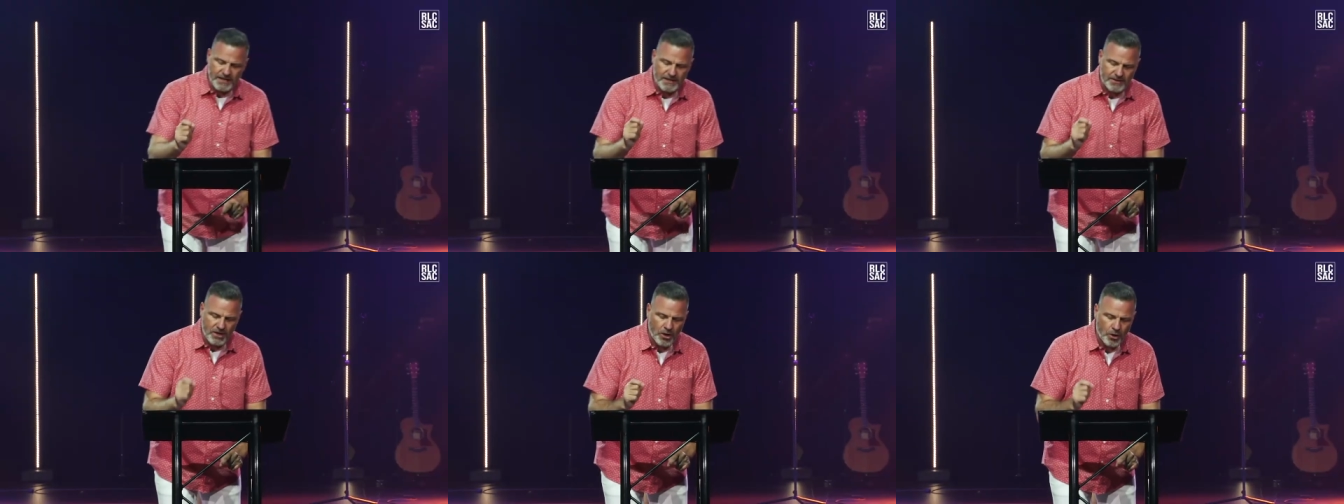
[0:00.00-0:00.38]

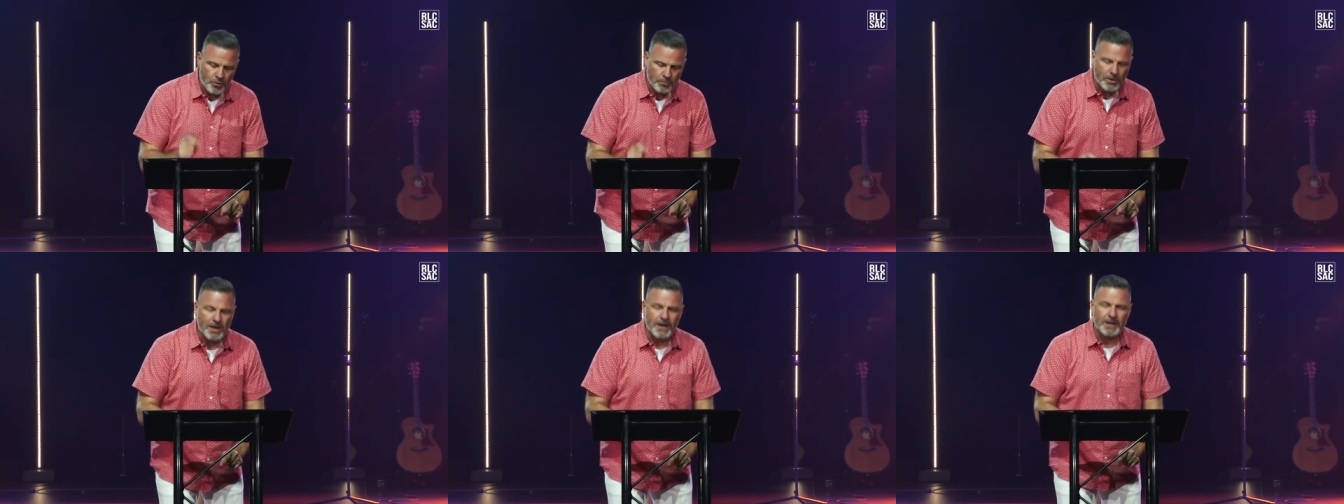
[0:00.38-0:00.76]
hitting the
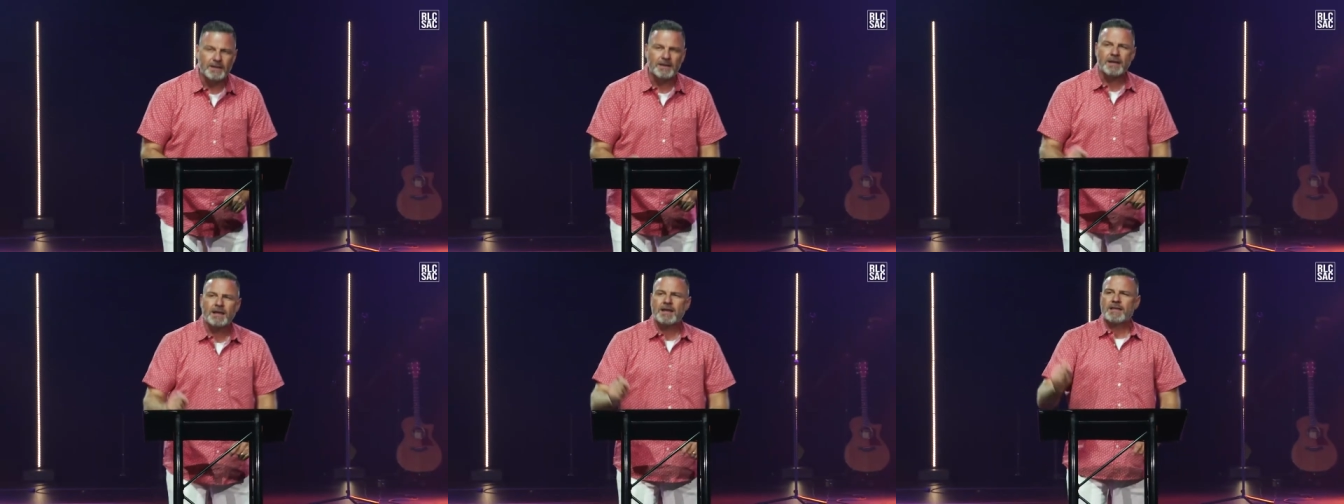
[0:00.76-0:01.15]
home
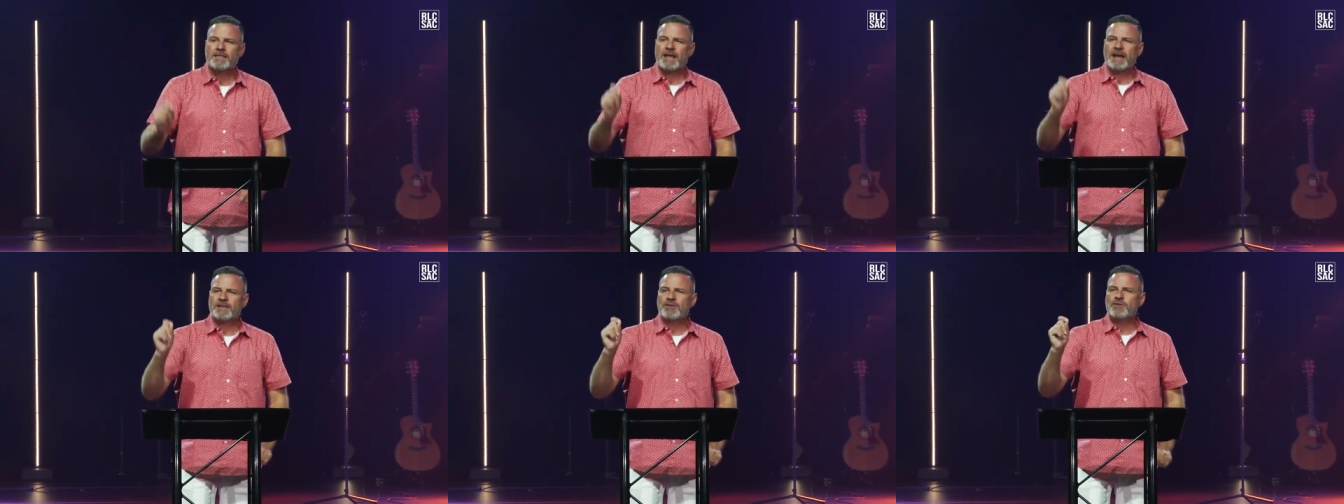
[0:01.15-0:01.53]
run
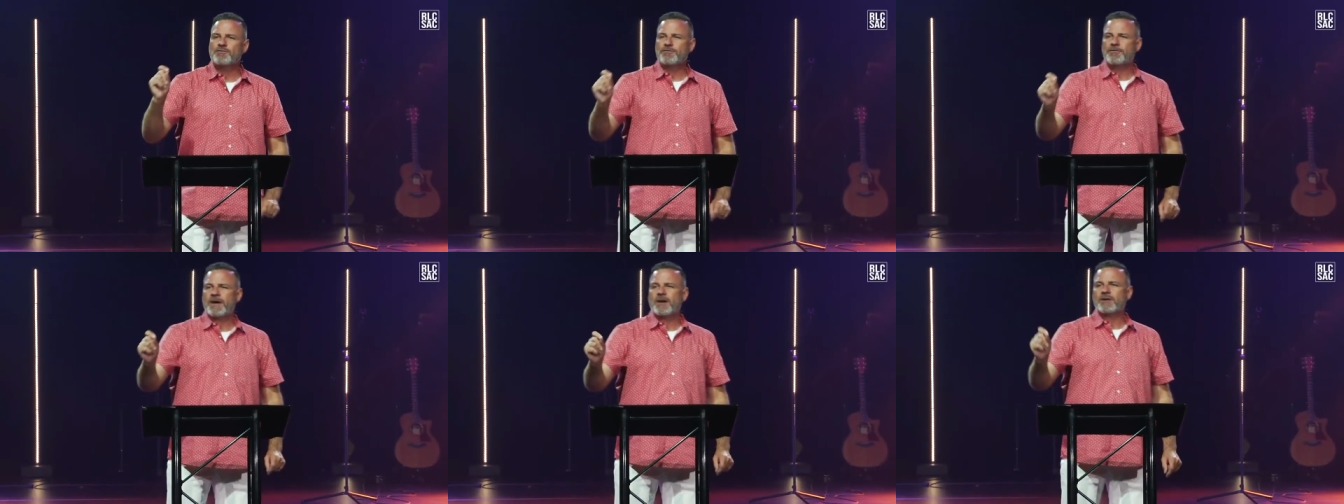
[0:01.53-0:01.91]
that
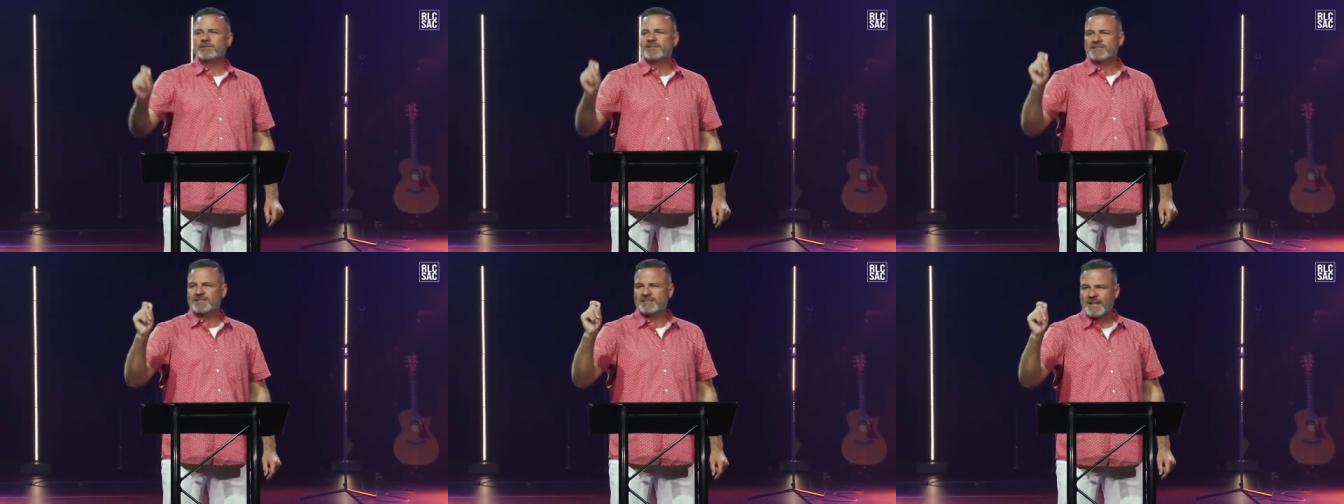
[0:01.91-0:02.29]
you
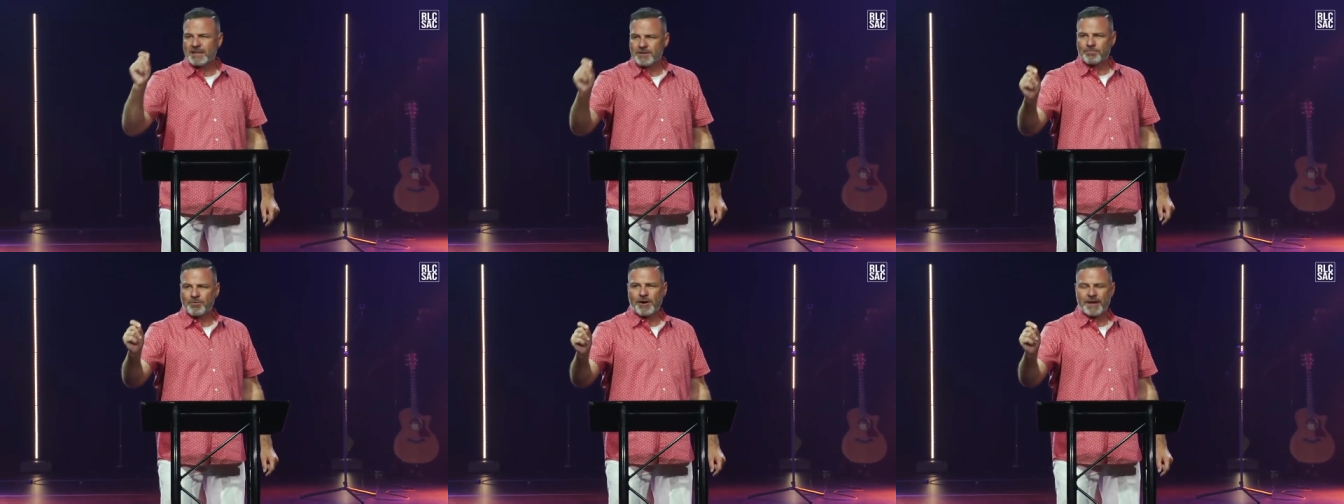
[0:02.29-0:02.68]
fail to
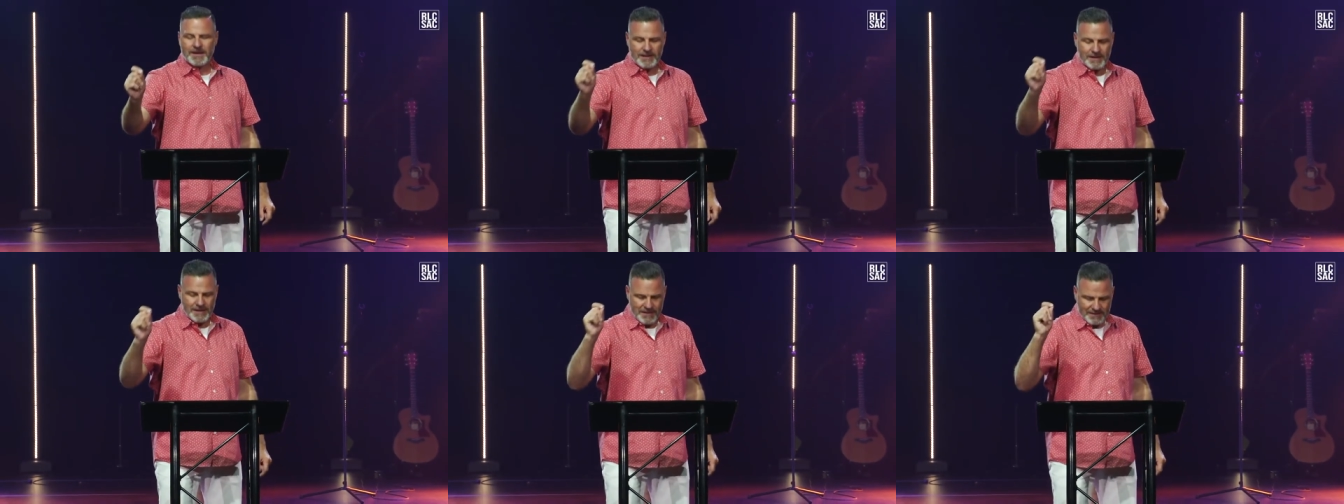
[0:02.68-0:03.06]

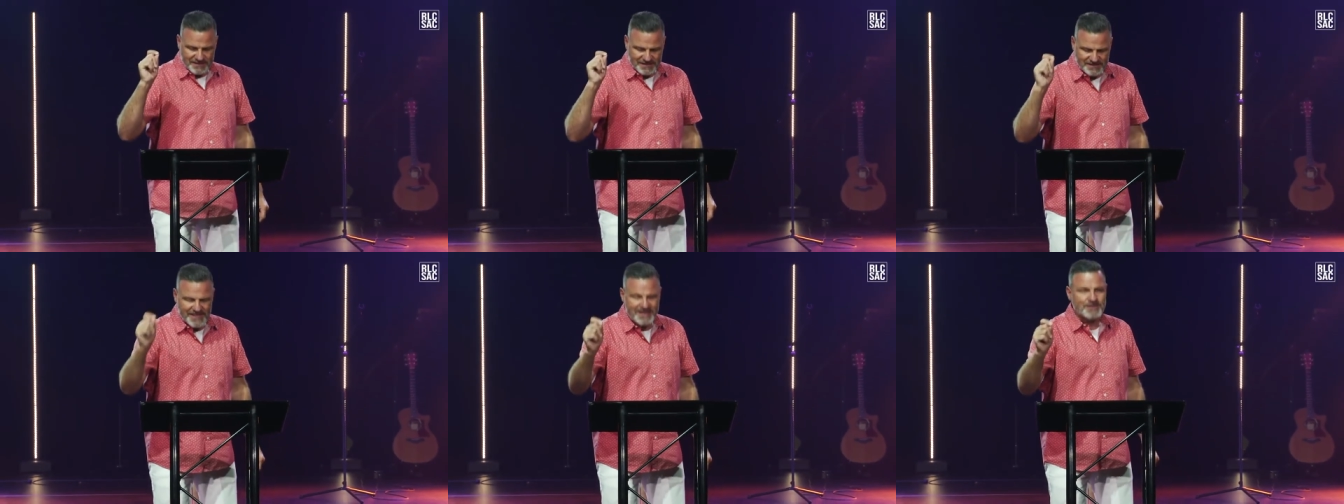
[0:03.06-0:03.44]
celebrate
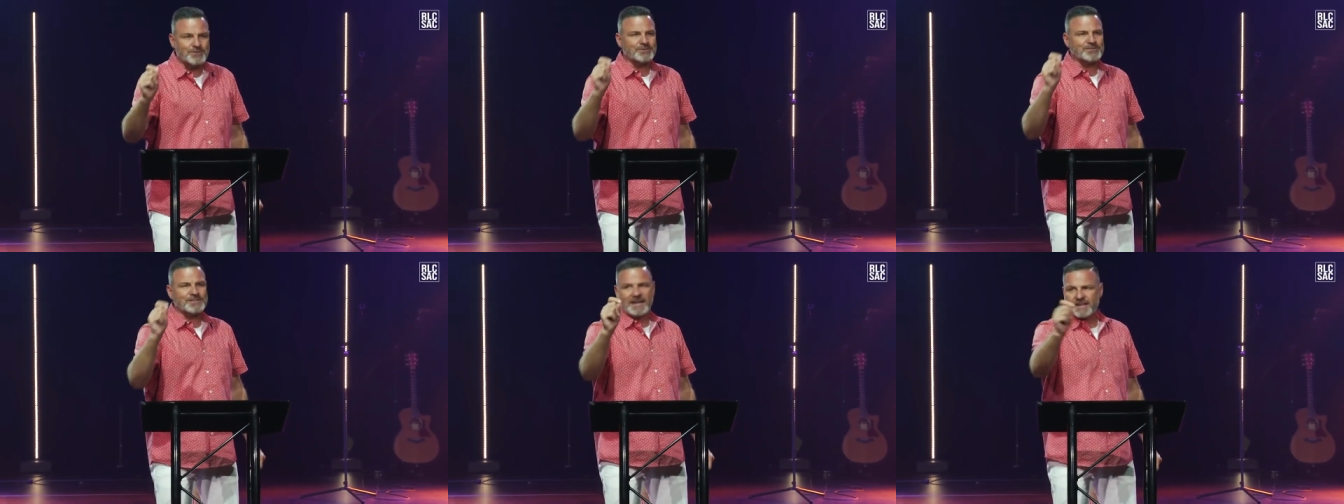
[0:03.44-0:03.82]
the
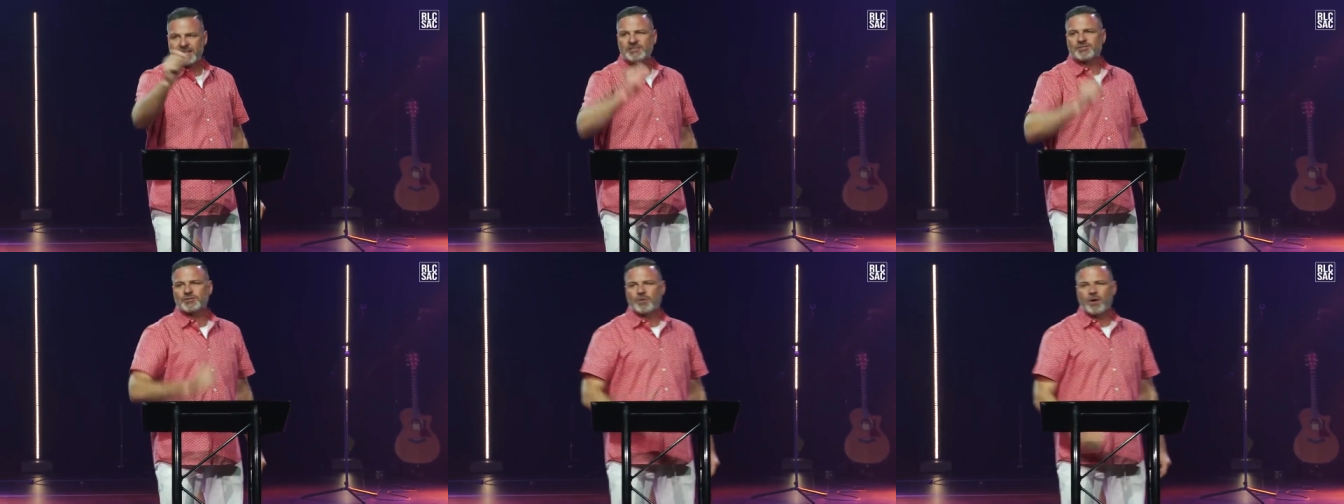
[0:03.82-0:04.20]
singles that
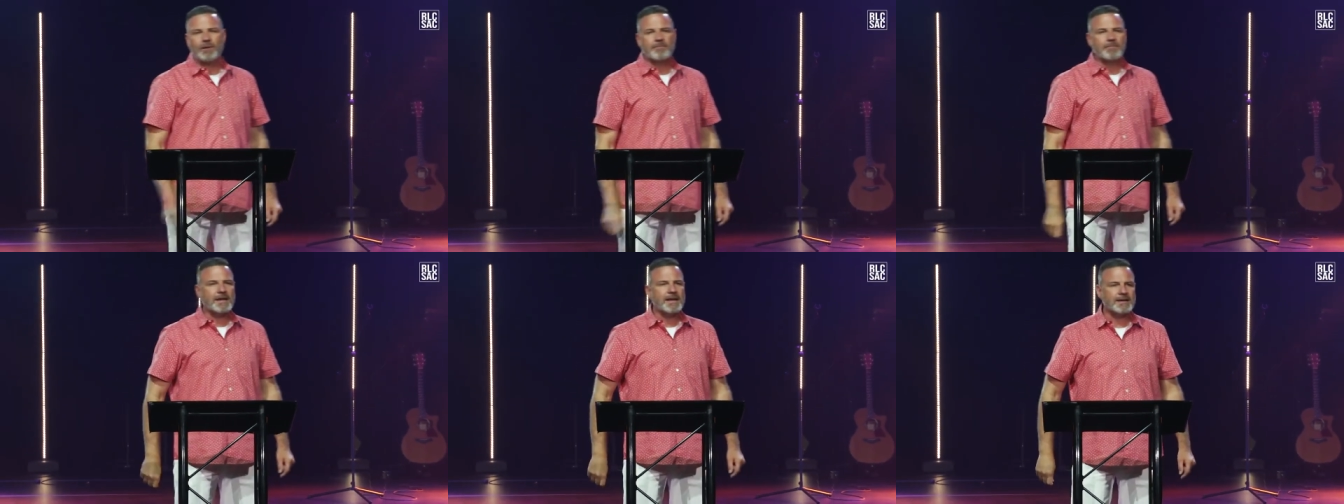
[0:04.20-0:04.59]
get you
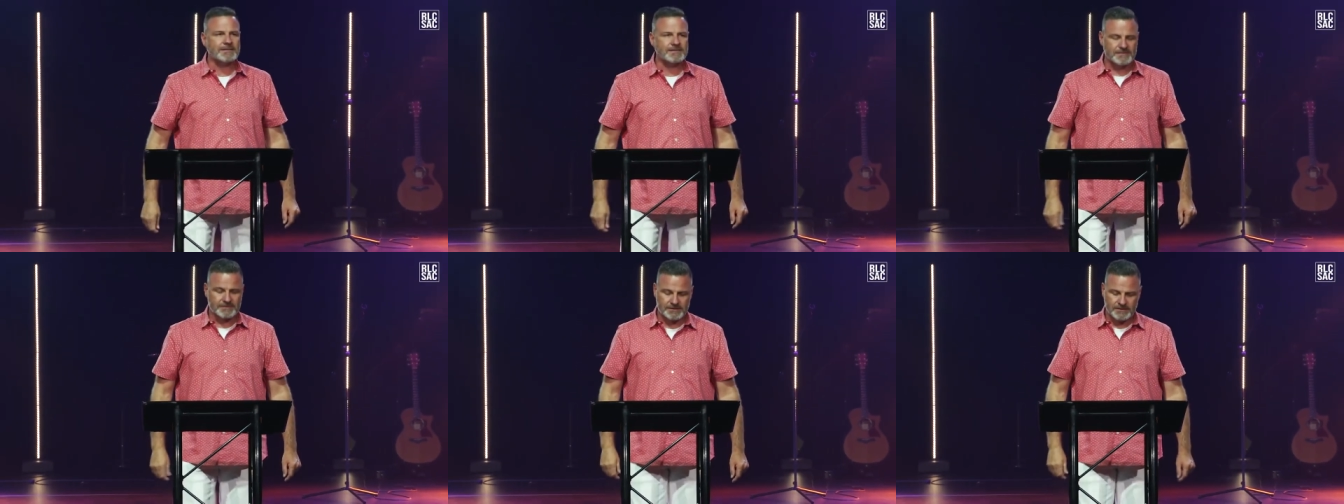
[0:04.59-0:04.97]
on
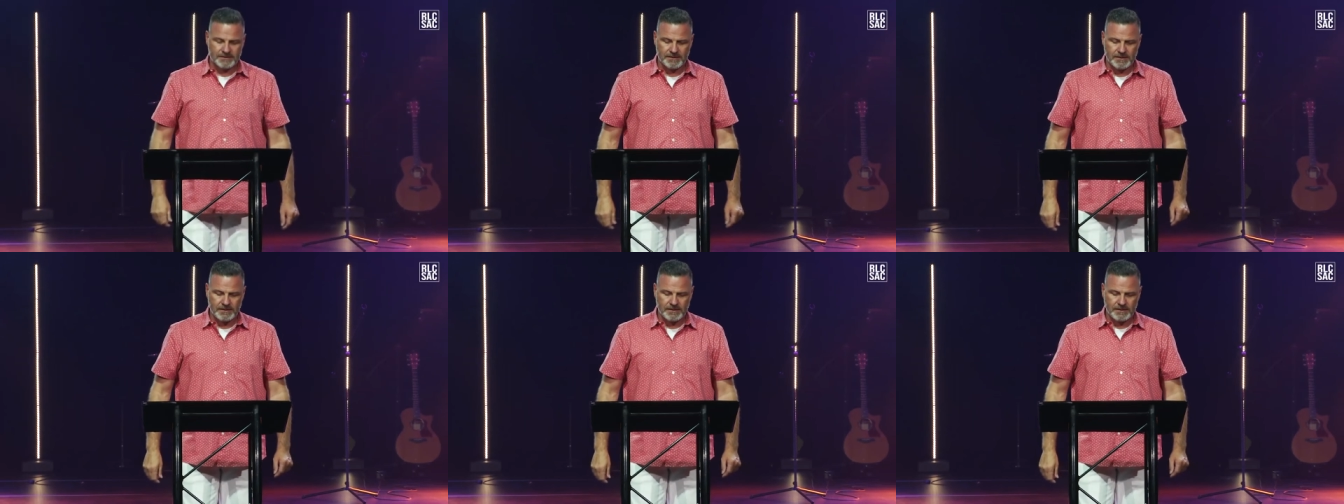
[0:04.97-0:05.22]
base.